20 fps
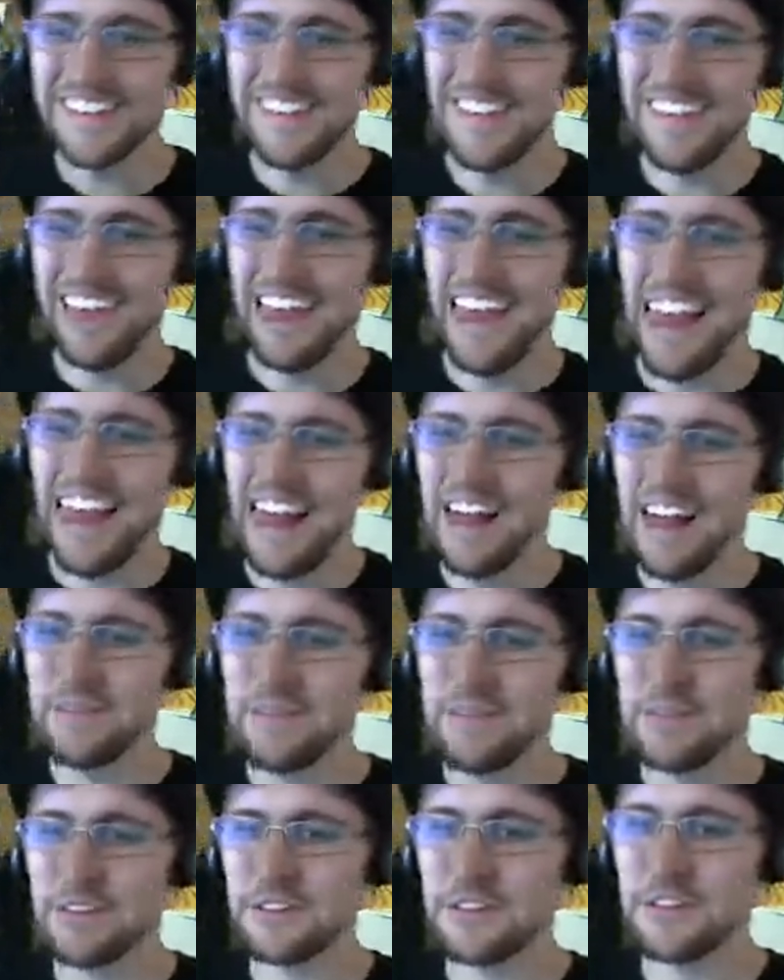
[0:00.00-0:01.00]

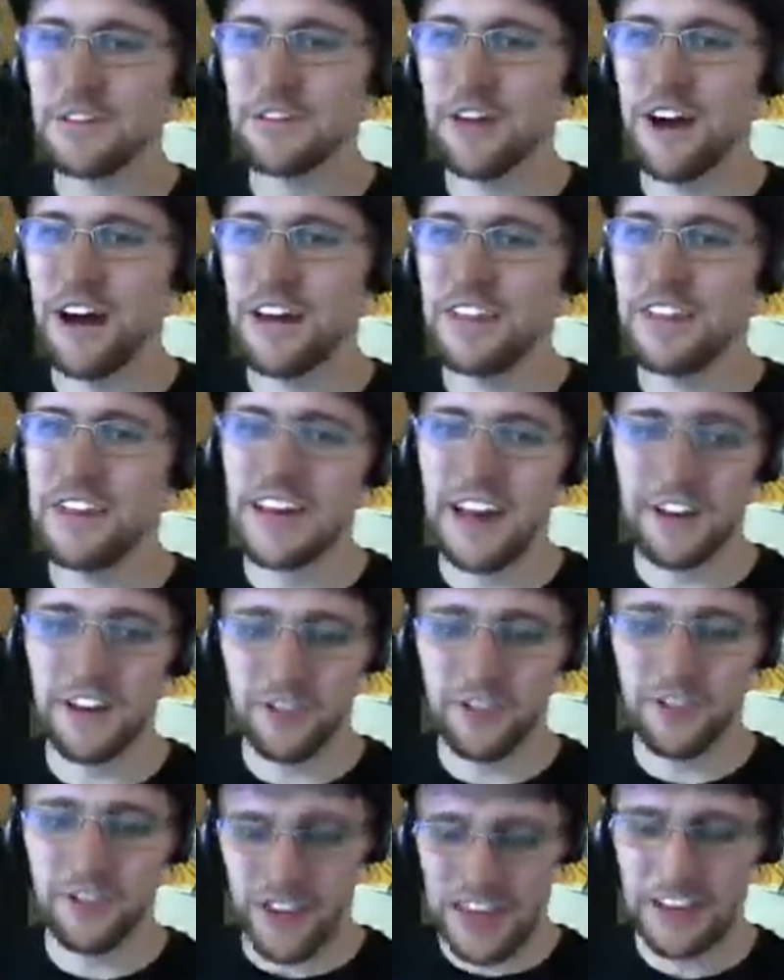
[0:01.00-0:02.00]
Absolutely do not. The extra
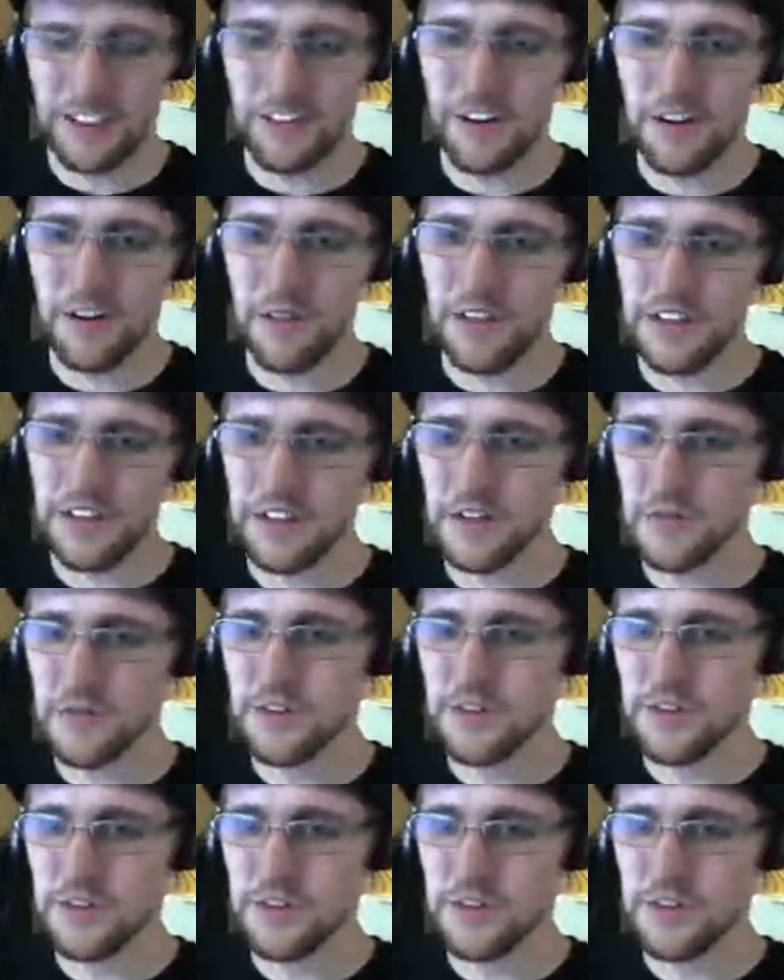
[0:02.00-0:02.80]
aggro that you get